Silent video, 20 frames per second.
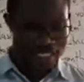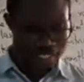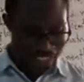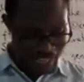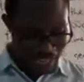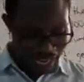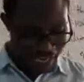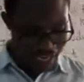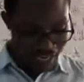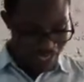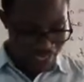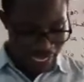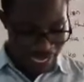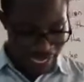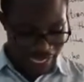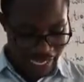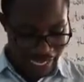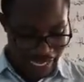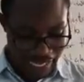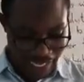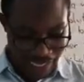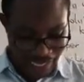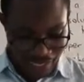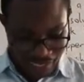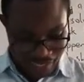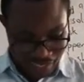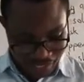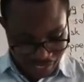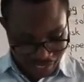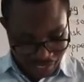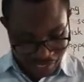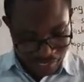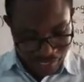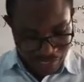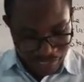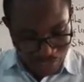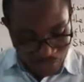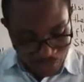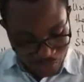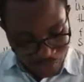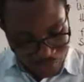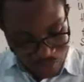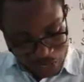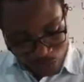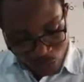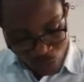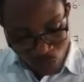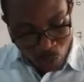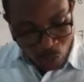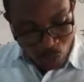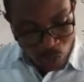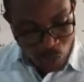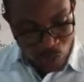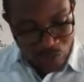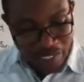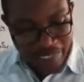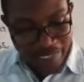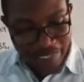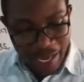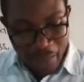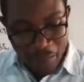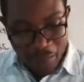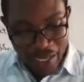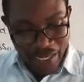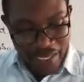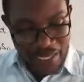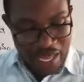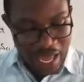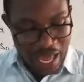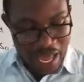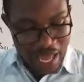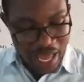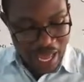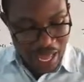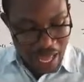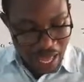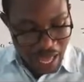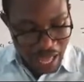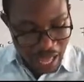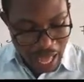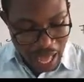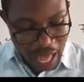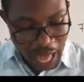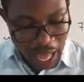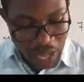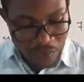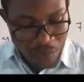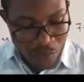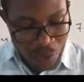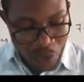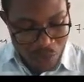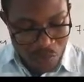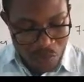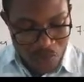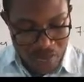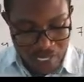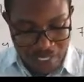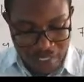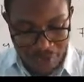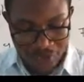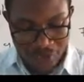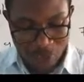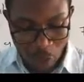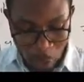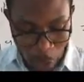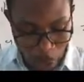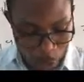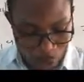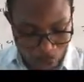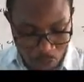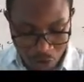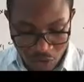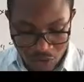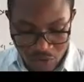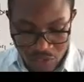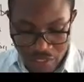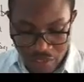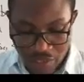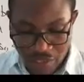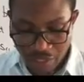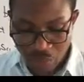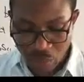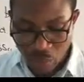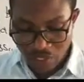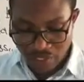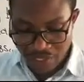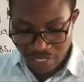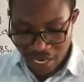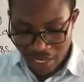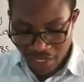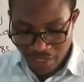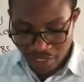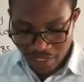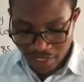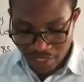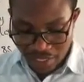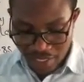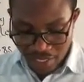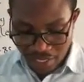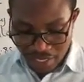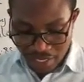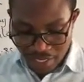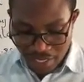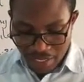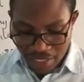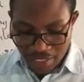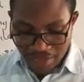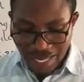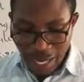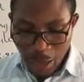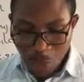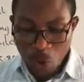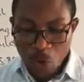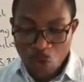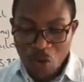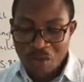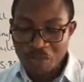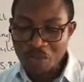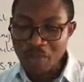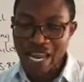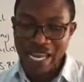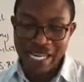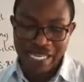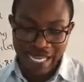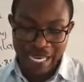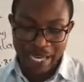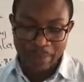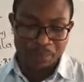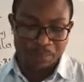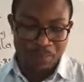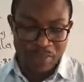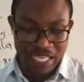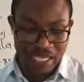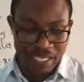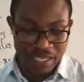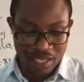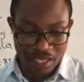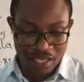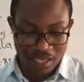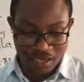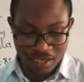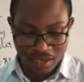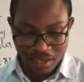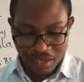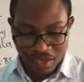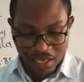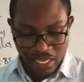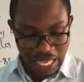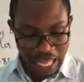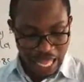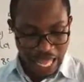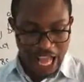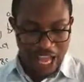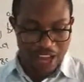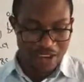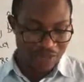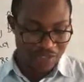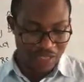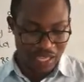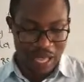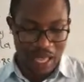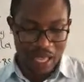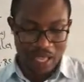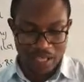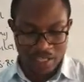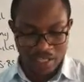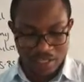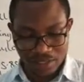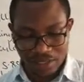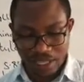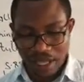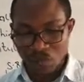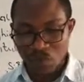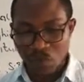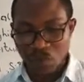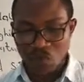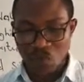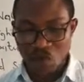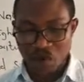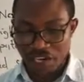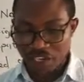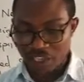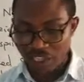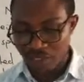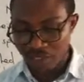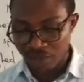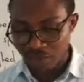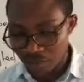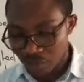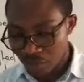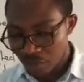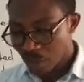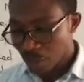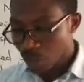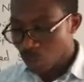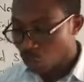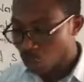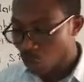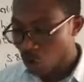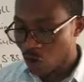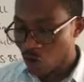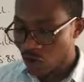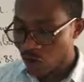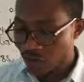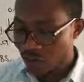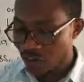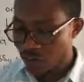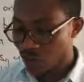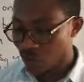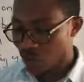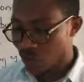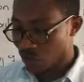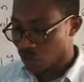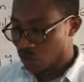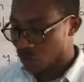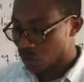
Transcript: that is the E. You are supposed to determine the appropriate volume of distilled water that will remain in B after the preparation. So if you